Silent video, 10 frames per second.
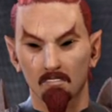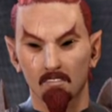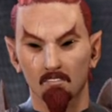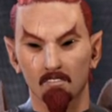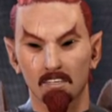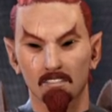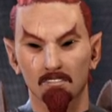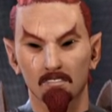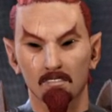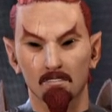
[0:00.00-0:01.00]
Ah,
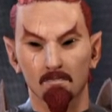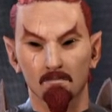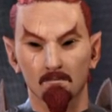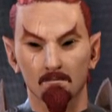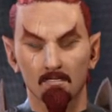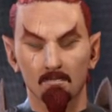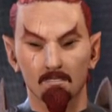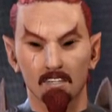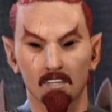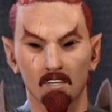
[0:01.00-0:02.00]
yes. My
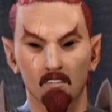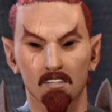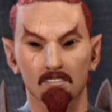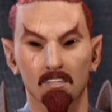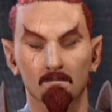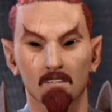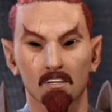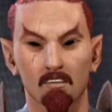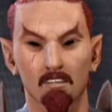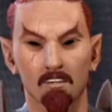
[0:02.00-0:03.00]
background is somewhat
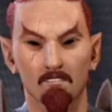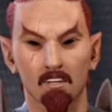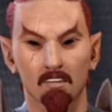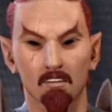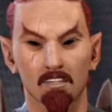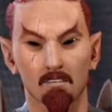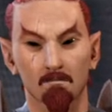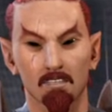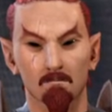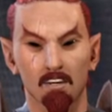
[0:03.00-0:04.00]
different than other
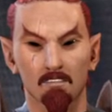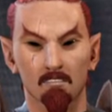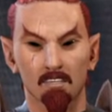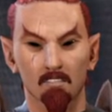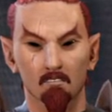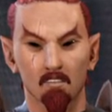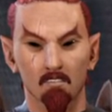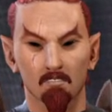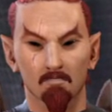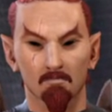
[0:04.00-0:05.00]
members of the crew.
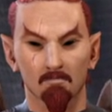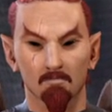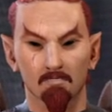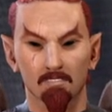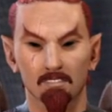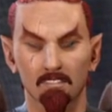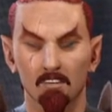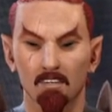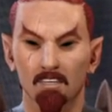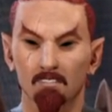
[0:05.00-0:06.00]
In
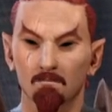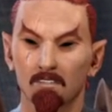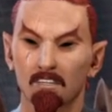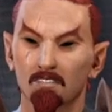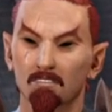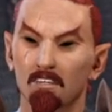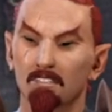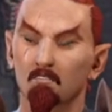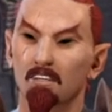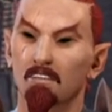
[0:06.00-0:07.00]
years past,
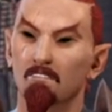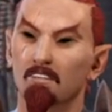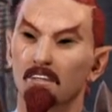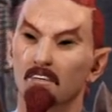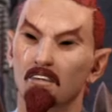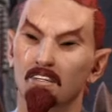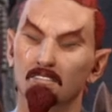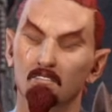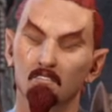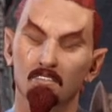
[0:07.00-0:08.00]
I was a
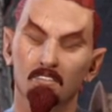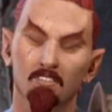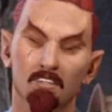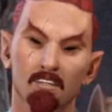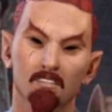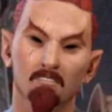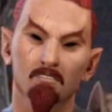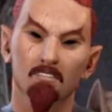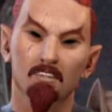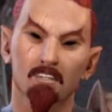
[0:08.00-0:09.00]
Vinedusk Ranger.
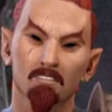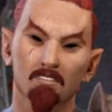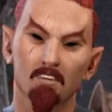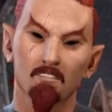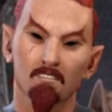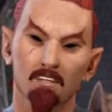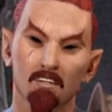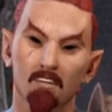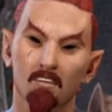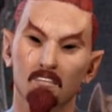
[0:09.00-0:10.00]
I served in
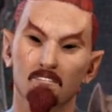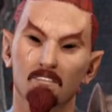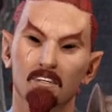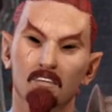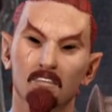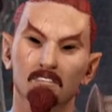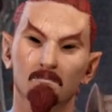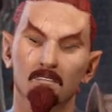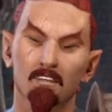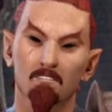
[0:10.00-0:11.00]
the conflict that
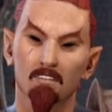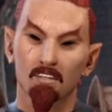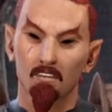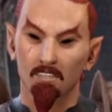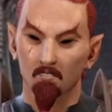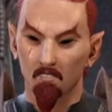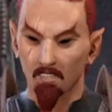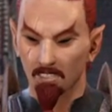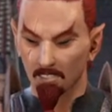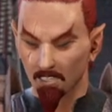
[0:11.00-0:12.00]
split
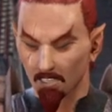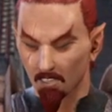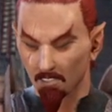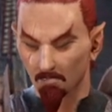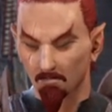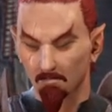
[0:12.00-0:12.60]
Valenwood asunder.